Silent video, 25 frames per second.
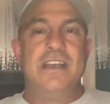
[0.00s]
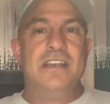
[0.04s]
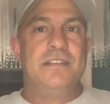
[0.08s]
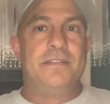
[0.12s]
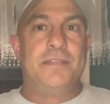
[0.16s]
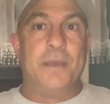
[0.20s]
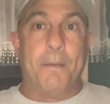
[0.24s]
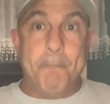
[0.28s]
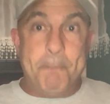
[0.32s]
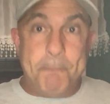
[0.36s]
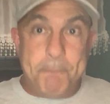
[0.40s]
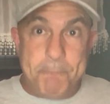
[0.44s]

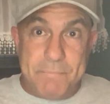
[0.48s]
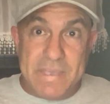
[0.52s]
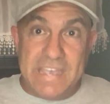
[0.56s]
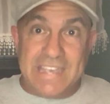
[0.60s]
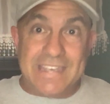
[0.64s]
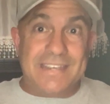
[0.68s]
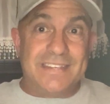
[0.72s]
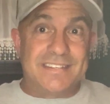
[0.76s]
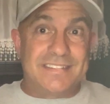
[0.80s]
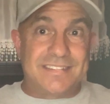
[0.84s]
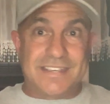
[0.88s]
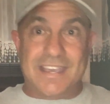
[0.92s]
the
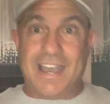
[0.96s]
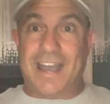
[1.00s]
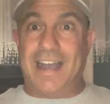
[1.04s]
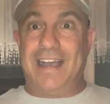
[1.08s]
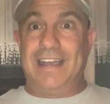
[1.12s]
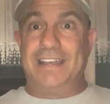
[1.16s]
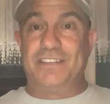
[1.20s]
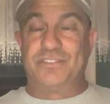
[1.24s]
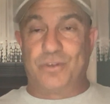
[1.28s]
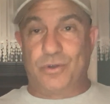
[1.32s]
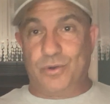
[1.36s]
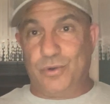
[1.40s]
biggest
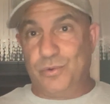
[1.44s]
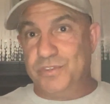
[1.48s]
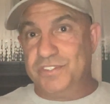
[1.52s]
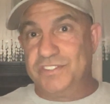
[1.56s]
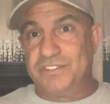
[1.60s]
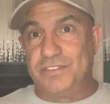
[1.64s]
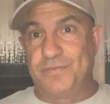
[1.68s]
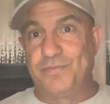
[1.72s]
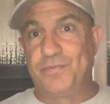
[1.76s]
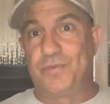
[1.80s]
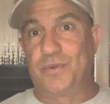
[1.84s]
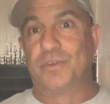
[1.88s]
guys are
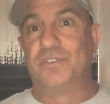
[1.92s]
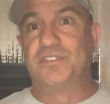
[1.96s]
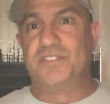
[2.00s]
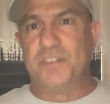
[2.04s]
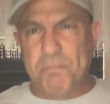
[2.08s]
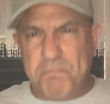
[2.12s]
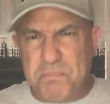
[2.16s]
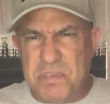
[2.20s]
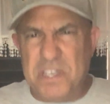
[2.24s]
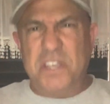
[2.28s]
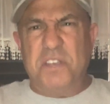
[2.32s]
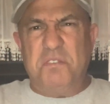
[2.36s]
always the first. The
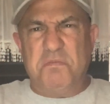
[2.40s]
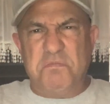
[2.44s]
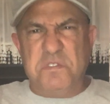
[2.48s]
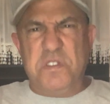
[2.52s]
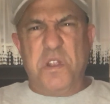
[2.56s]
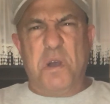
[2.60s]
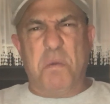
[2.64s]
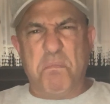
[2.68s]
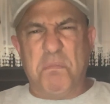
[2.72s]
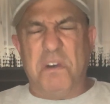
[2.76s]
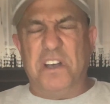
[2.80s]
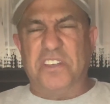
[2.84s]
big, you
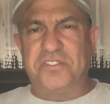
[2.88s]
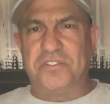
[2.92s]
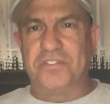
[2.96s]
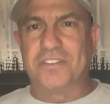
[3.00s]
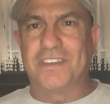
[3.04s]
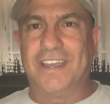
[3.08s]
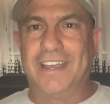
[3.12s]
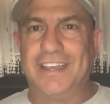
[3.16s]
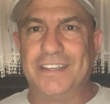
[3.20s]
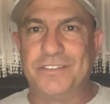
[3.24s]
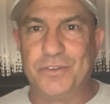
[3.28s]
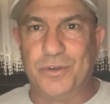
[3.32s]
know, muscle
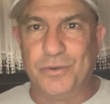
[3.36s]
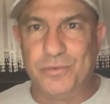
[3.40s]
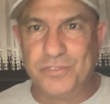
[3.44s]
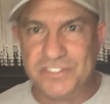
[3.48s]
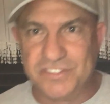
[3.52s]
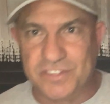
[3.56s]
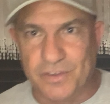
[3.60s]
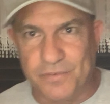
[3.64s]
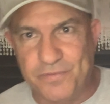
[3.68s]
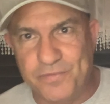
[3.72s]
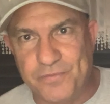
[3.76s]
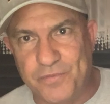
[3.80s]
guys are
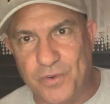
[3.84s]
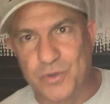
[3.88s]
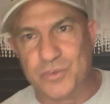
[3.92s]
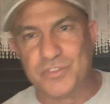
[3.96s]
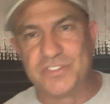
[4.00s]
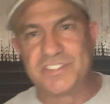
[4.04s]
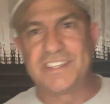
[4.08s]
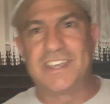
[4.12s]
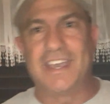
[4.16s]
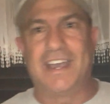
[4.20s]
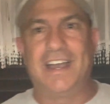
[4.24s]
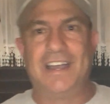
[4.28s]
always the
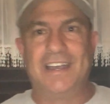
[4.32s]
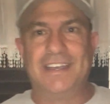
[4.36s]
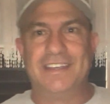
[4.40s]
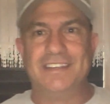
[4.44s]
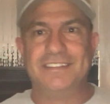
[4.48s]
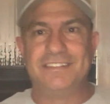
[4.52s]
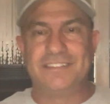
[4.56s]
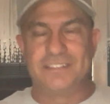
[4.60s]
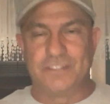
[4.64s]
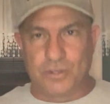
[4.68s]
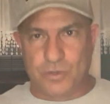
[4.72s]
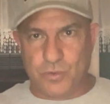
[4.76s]
first
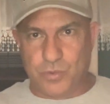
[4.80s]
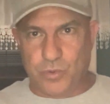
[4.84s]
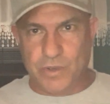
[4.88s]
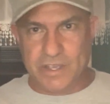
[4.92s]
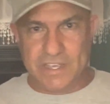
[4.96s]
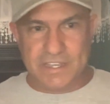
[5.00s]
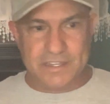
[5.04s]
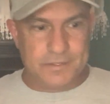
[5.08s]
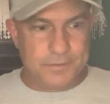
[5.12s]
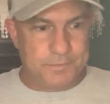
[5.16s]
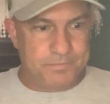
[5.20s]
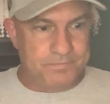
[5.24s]
guys to
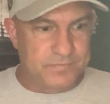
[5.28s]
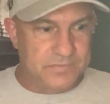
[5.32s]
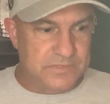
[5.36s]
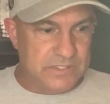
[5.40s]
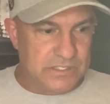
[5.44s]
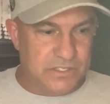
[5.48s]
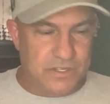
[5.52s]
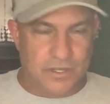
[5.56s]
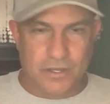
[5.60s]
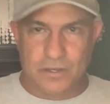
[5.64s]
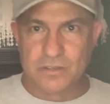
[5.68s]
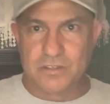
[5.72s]
quit,
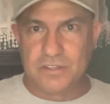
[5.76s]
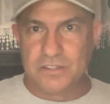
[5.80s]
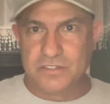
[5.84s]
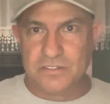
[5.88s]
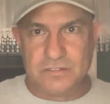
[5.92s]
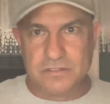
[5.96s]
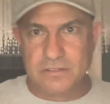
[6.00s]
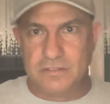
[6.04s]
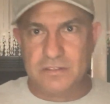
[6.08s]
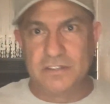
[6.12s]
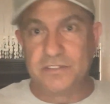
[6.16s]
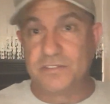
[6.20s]
you know,
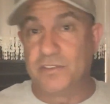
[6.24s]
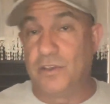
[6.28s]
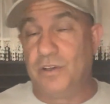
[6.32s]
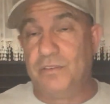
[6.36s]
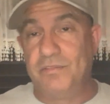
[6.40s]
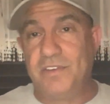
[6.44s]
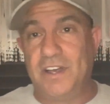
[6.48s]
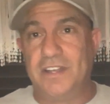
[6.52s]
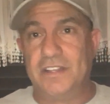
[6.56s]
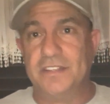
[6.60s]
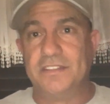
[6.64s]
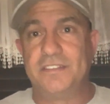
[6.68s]
because it's all
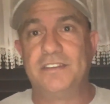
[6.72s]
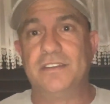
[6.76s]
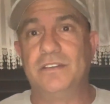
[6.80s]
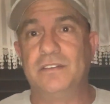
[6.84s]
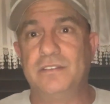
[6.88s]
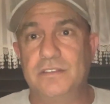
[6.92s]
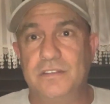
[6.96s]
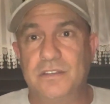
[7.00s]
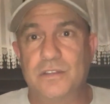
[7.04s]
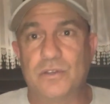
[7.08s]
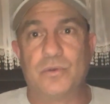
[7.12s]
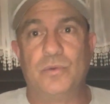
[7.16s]
volunteer.
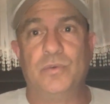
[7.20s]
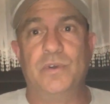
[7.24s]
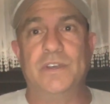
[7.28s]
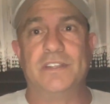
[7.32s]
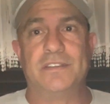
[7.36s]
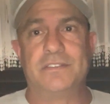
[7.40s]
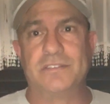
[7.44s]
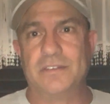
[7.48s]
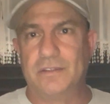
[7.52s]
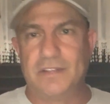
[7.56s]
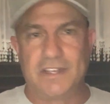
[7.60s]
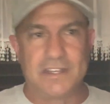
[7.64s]
You can
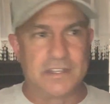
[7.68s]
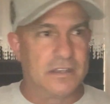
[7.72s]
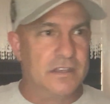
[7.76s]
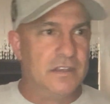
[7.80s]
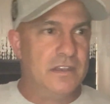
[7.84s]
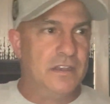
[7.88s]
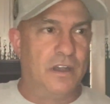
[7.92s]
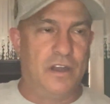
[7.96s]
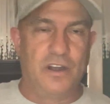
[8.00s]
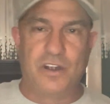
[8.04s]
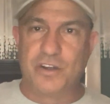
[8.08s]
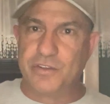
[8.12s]
quit. So like
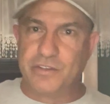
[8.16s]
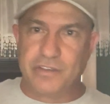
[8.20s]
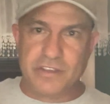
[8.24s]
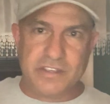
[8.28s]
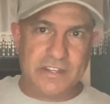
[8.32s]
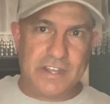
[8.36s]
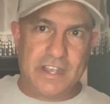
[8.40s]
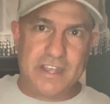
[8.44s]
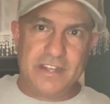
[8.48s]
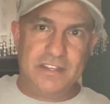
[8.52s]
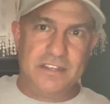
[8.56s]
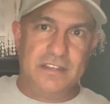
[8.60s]

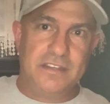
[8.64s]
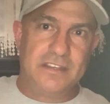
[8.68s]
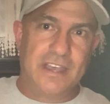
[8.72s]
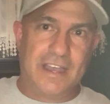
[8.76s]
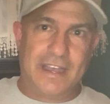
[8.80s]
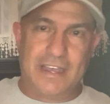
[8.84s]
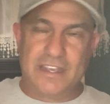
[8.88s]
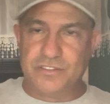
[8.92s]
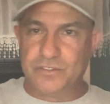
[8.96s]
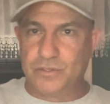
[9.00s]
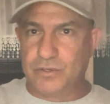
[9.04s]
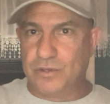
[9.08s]
180
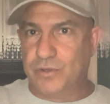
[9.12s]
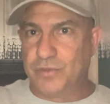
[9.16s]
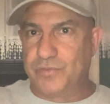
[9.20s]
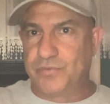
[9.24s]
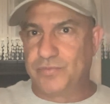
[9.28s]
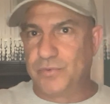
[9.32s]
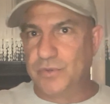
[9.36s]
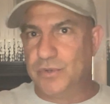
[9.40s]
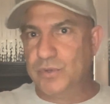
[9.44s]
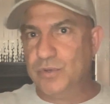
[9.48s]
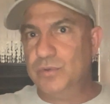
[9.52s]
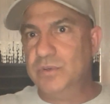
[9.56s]
guys will go
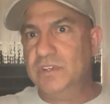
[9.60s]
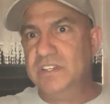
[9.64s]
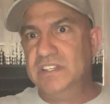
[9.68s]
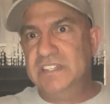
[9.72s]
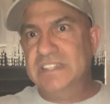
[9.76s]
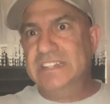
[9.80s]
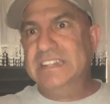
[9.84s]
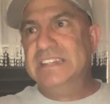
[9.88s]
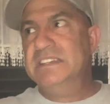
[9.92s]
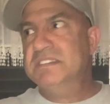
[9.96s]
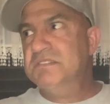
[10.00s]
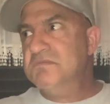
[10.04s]
through.
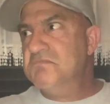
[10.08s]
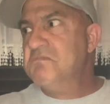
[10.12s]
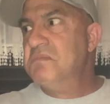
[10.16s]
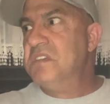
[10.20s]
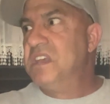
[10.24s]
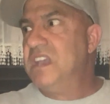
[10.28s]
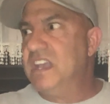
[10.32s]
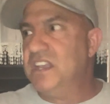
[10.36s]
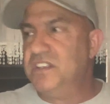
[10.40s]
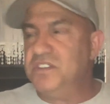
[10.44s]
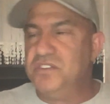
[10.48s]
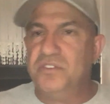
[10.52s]

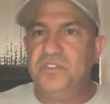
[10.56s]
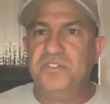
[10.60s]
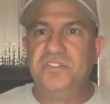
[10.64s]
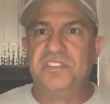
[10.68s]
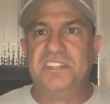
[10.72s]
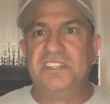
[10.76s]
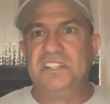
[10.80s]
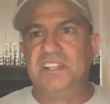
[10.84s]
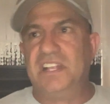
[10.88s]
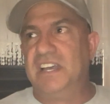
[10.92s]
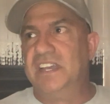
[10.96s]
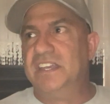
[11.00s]
And
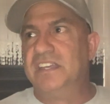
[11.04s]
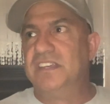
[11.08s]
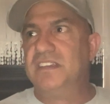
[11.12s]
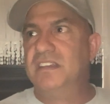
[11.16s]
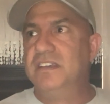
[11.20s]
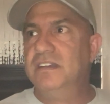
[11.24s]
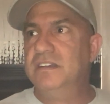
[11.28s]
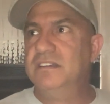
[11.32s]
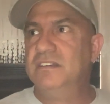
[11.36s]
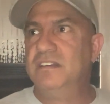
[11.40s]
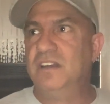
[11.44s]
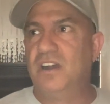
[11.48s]
usually like
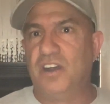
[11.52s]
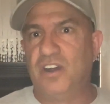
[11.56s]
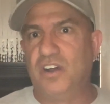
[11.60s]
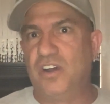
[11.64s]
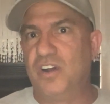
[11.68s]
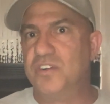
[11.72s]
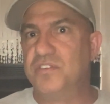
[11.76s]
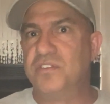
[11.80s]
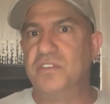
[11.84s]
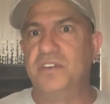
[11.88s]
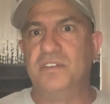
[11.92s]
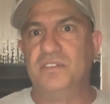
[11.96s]

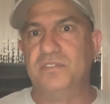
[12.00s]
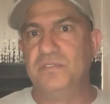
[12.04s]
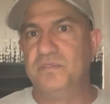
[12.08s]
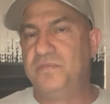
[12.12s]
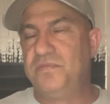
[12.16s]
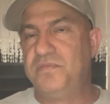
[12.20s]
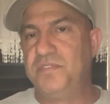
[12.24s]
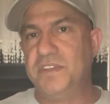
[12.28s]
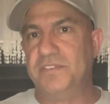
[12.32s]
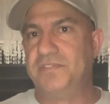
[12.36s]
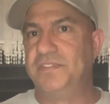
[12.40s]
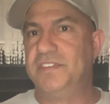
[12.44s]

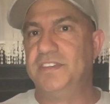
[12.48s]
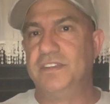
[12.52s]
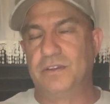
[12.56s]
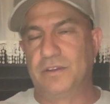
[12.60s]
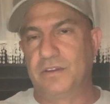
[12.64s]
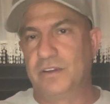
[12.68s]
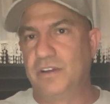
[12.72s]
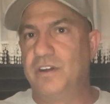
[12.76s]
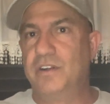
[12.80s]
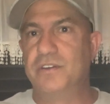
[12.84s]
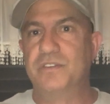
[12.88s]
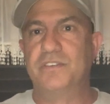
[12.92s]
150 or
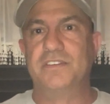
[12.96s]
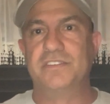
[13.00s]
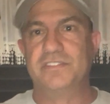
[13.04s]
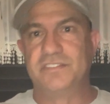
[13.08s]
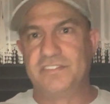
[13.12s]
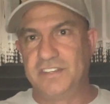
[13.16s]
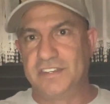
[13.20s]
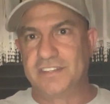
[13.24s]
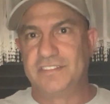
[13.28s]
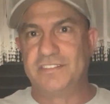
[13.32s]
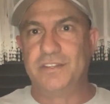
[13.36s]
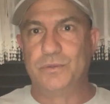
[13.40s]

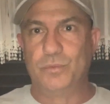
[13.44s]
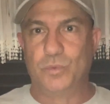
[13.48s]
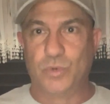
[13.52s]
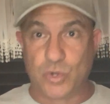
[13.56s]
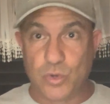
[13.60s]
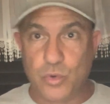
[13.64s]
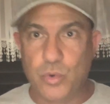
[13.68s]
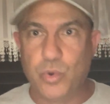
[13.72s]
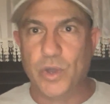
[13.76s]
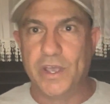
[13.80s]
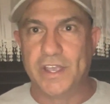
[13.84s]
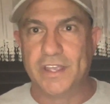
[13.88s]
160 will
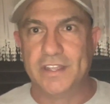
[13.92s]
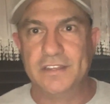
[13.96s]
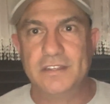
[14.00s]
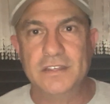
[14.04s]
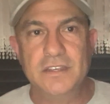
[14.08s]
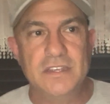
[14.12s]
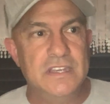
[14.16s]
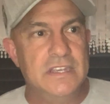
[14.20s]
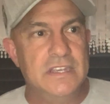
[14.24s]
quit.